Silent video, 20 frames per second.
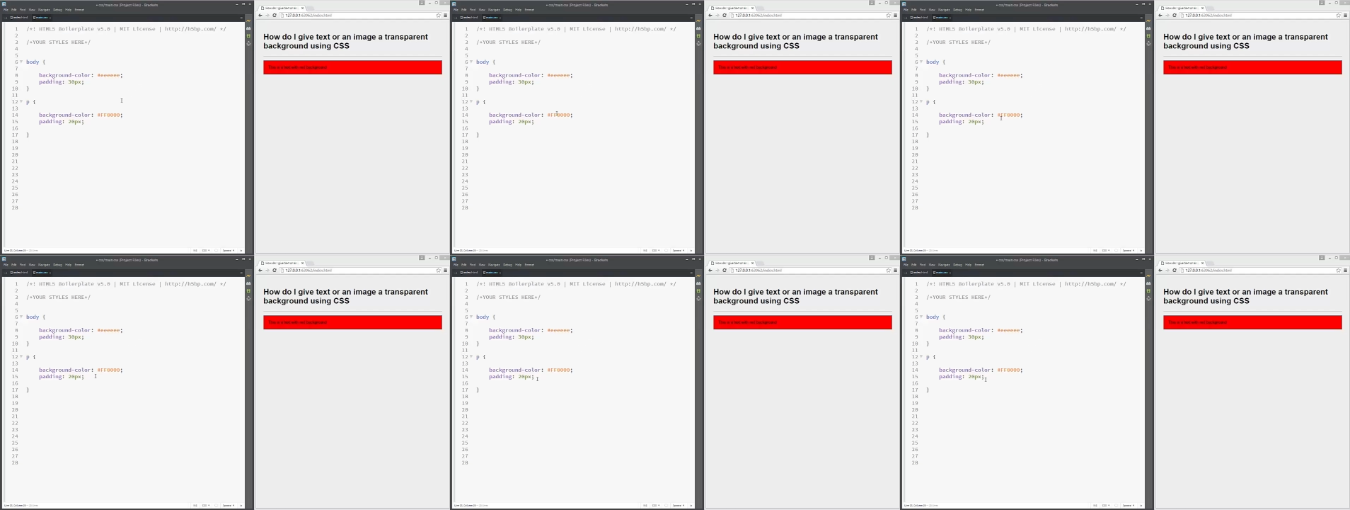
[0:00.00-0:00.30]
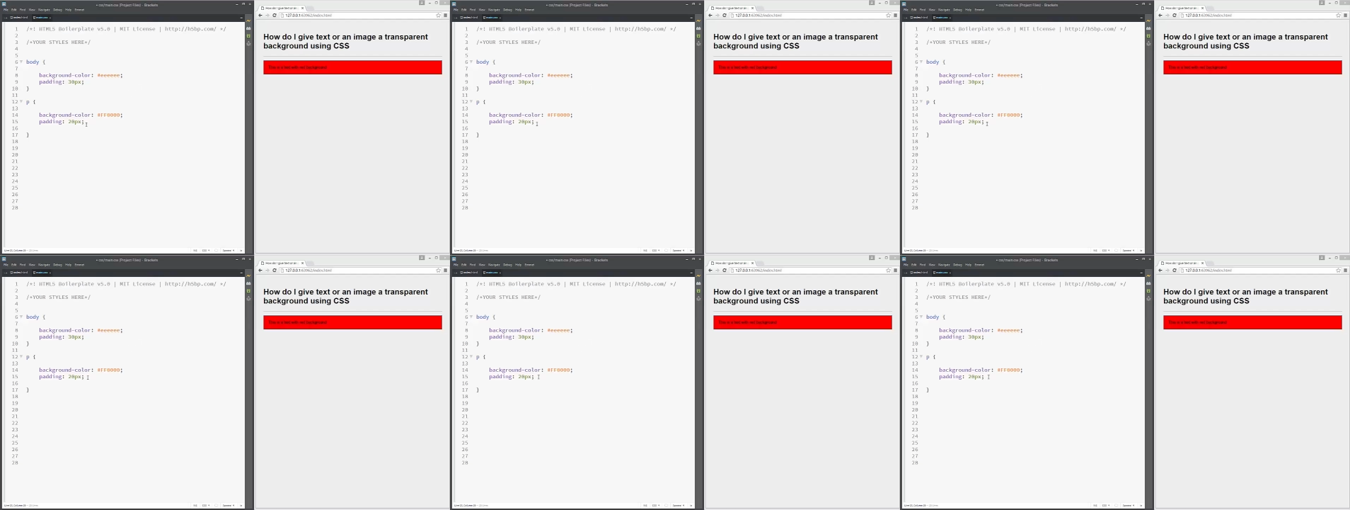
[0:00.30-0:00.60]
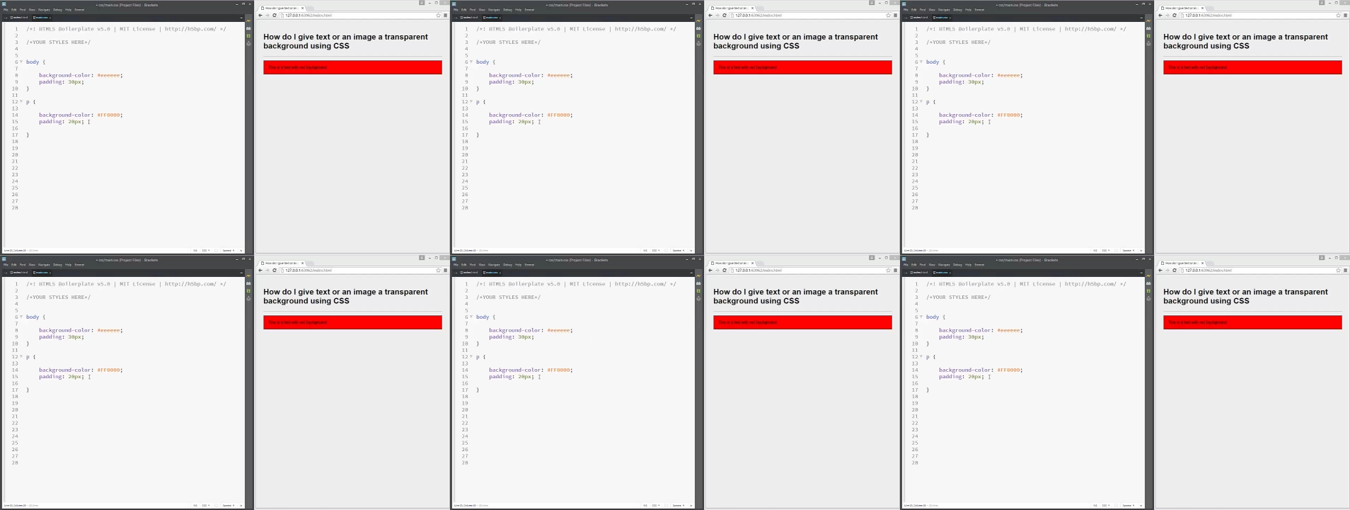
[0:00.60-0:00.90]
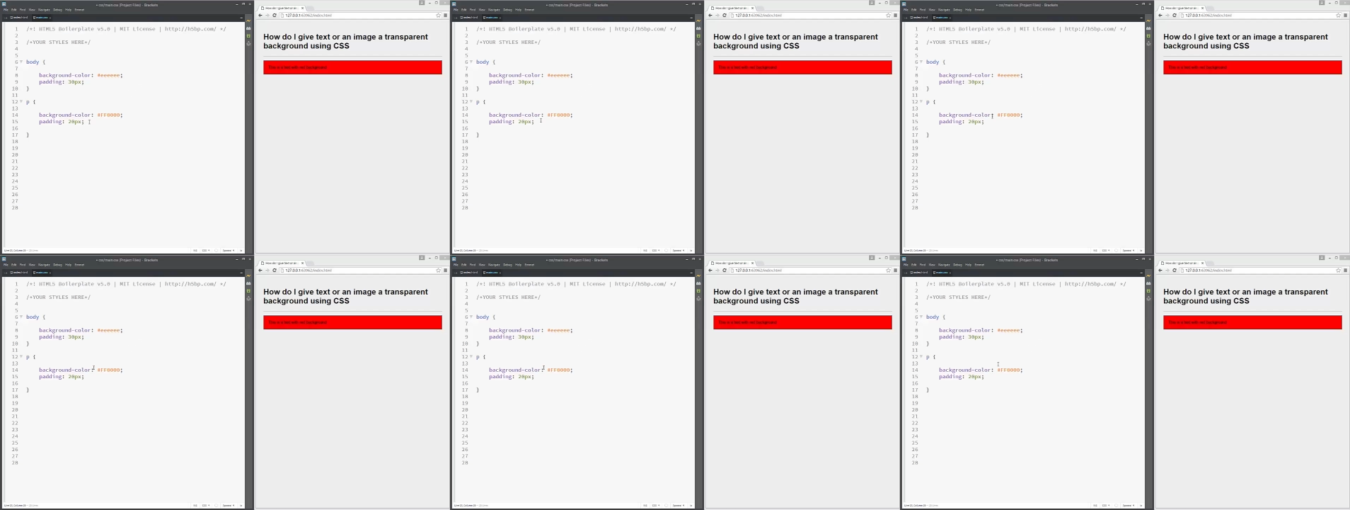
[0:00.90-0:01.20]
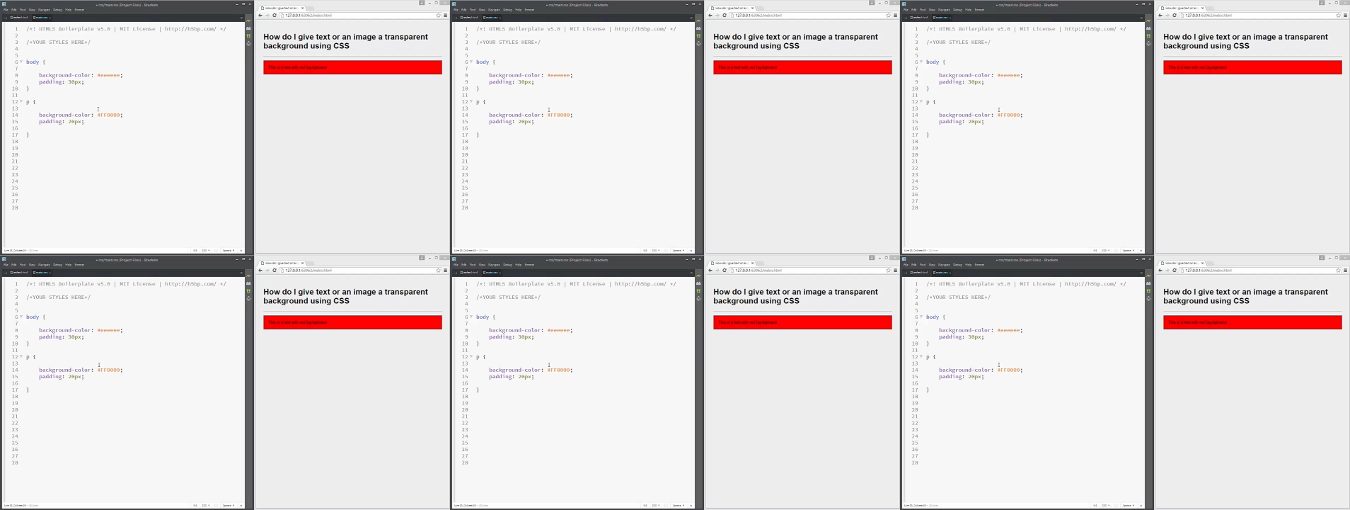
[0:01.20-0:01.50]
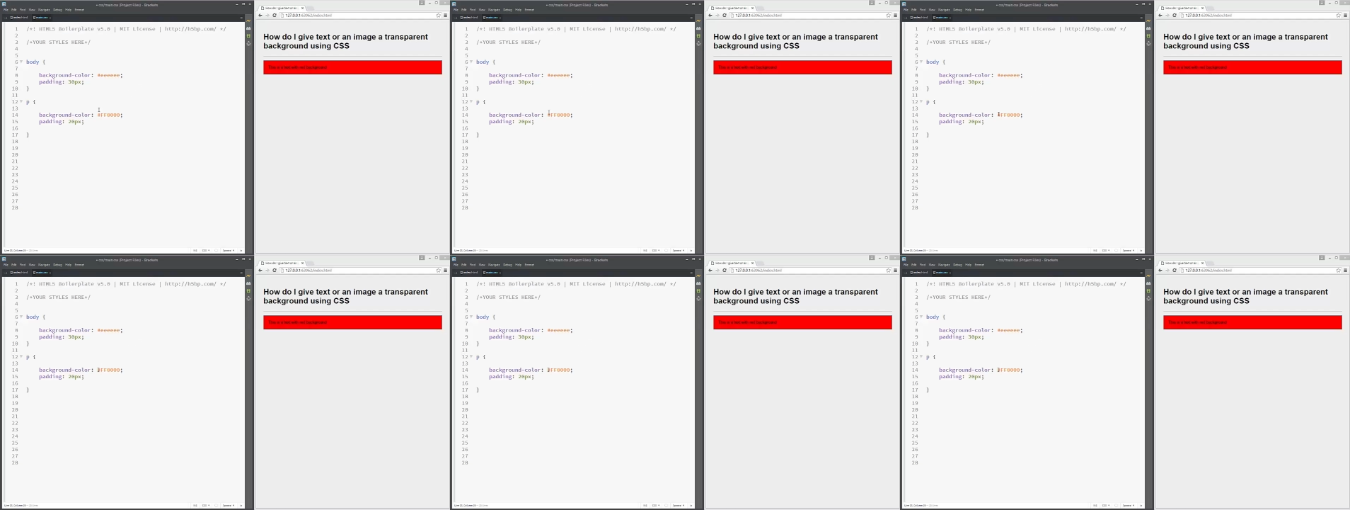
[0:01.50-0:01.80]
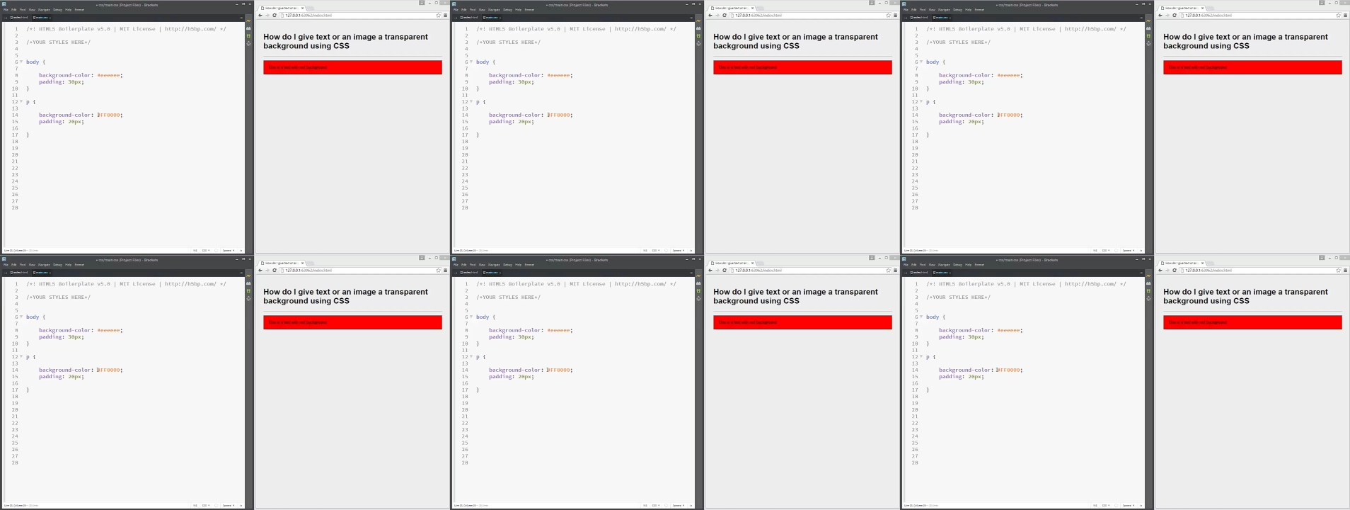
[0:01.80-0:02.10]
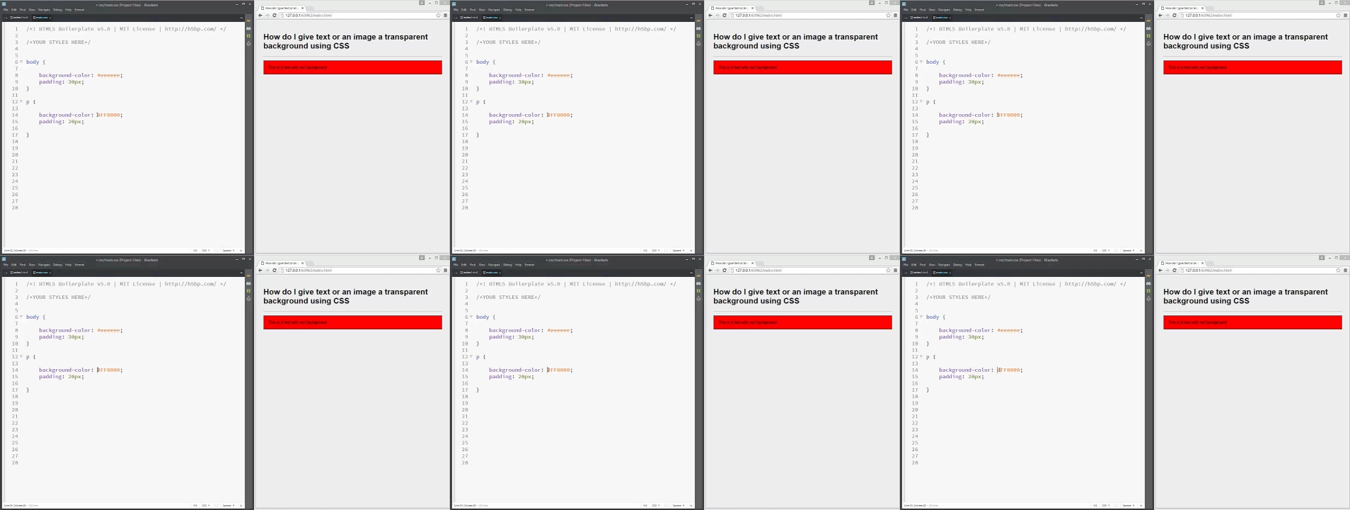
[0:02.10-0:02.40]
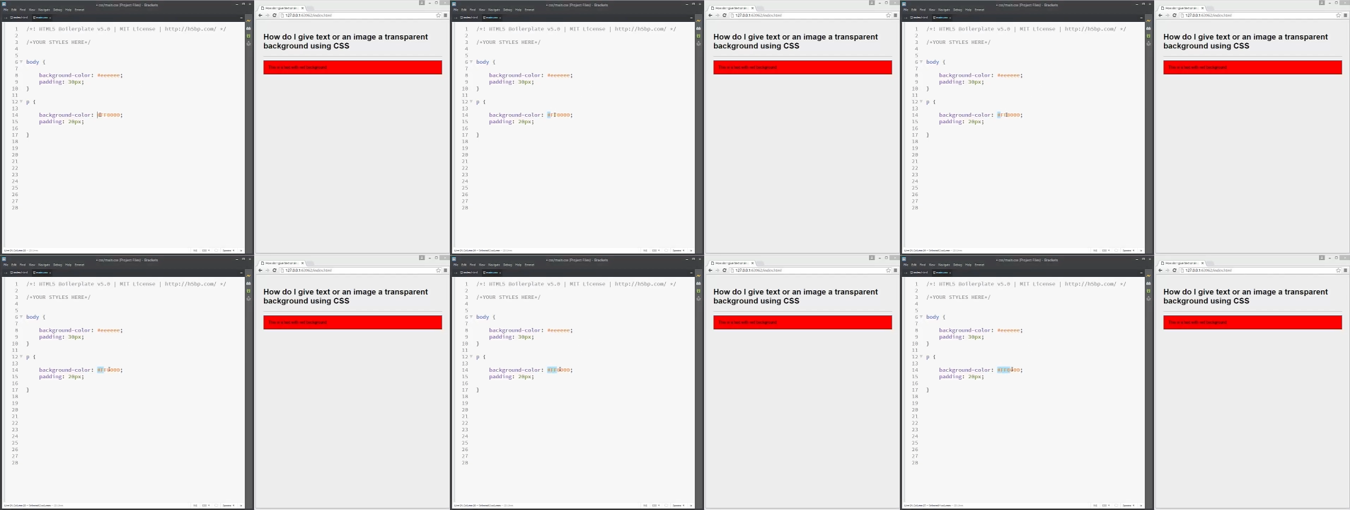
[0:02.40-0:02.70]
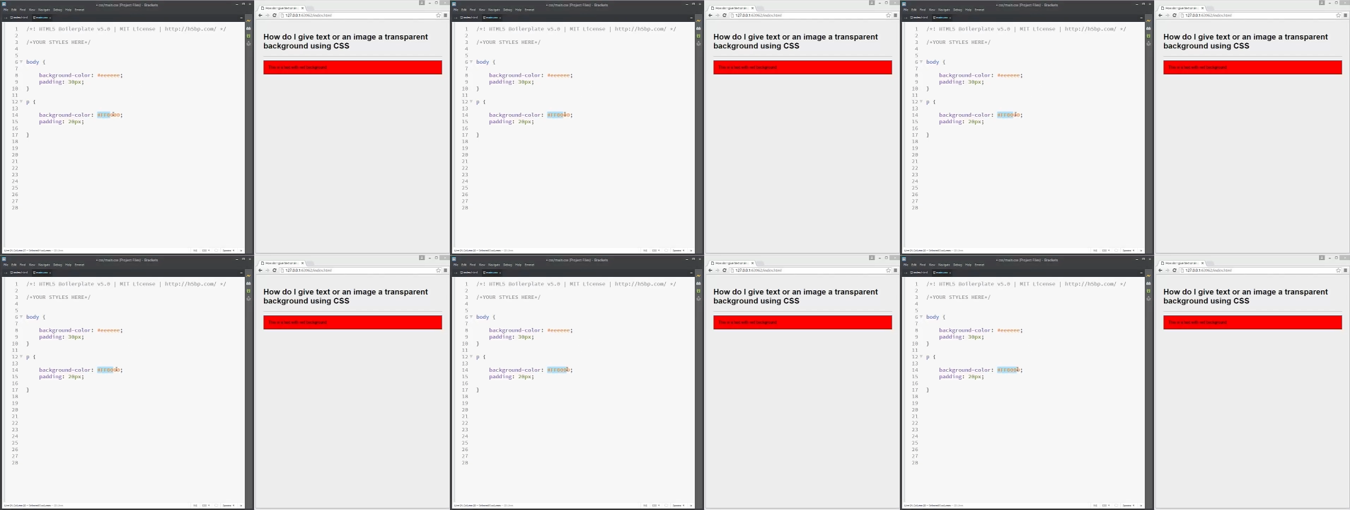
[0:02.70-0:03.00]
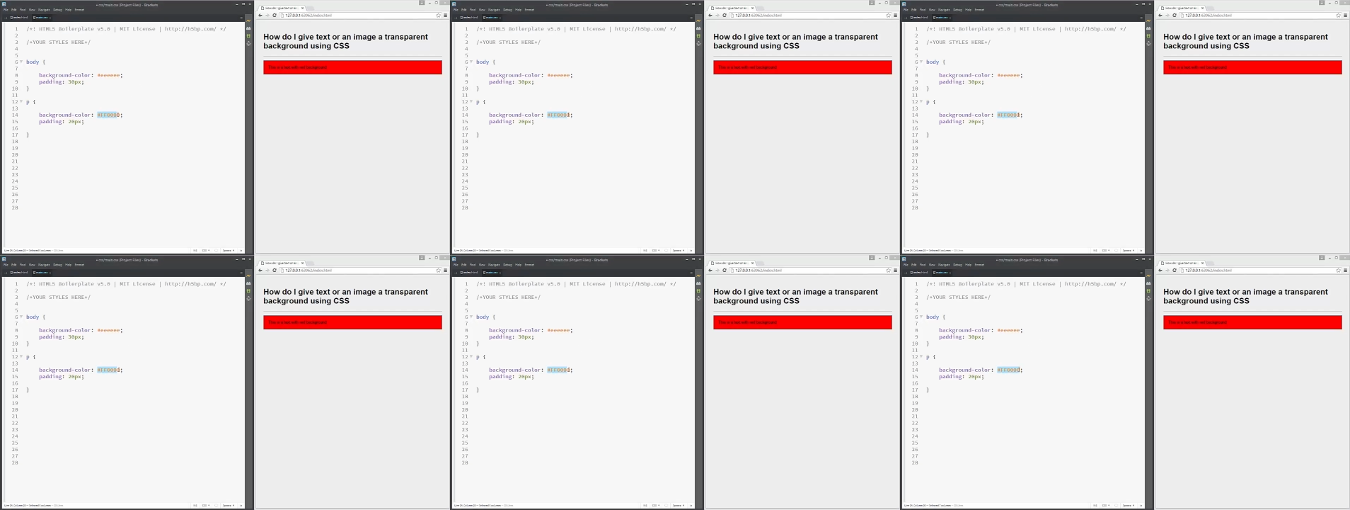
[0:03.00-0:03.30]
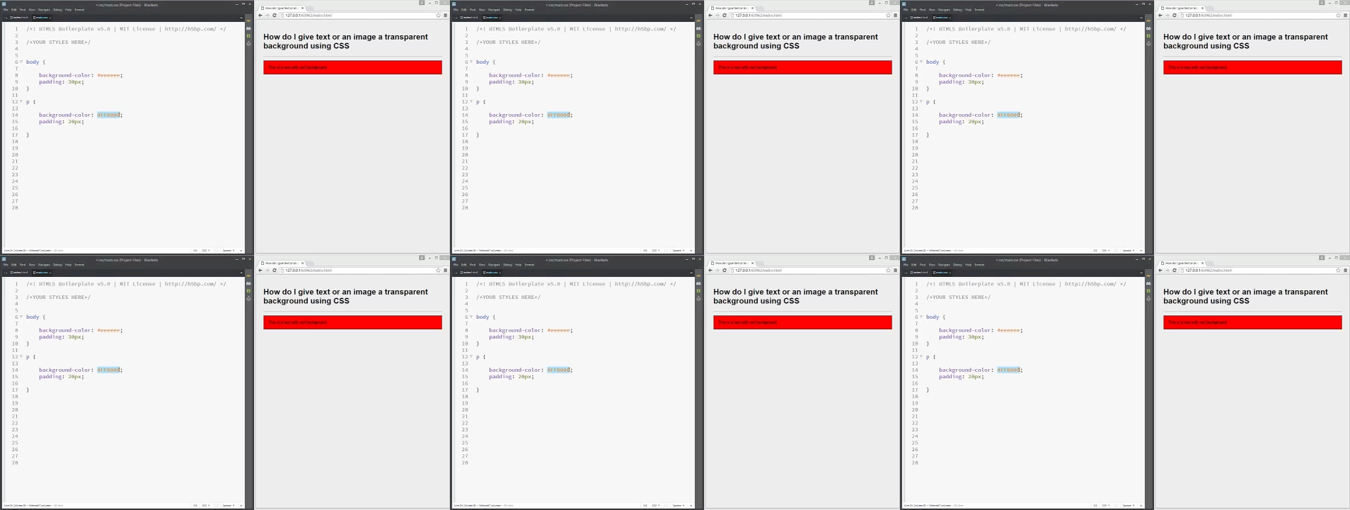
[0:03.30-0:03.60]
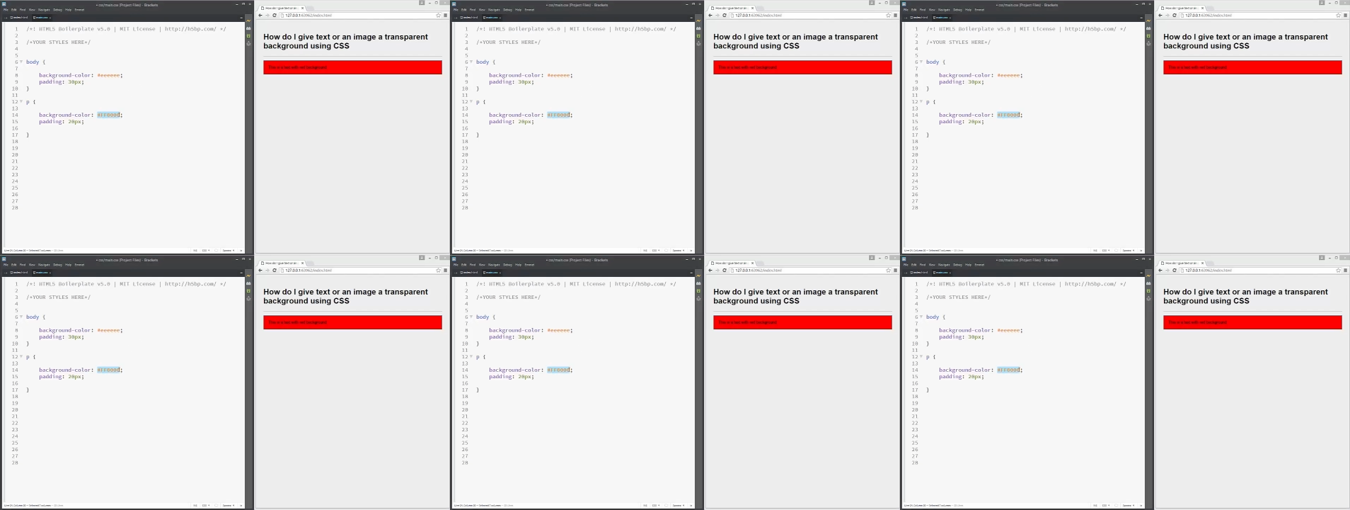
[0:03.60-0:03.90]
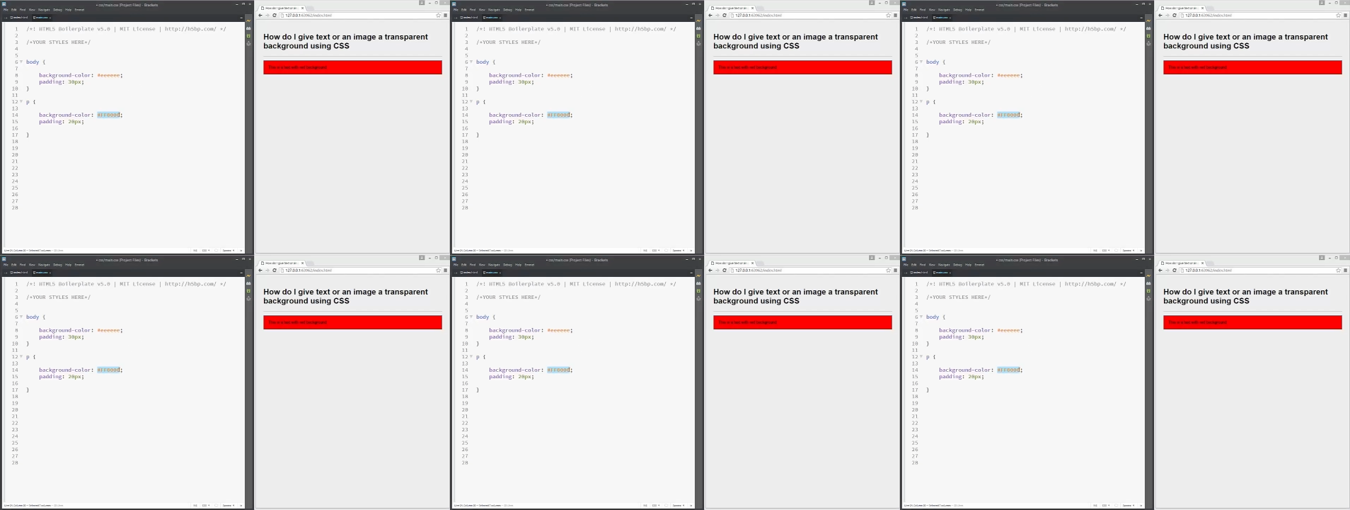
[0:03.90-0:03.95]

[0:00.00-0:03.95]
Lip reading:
[unreadable: no face in view]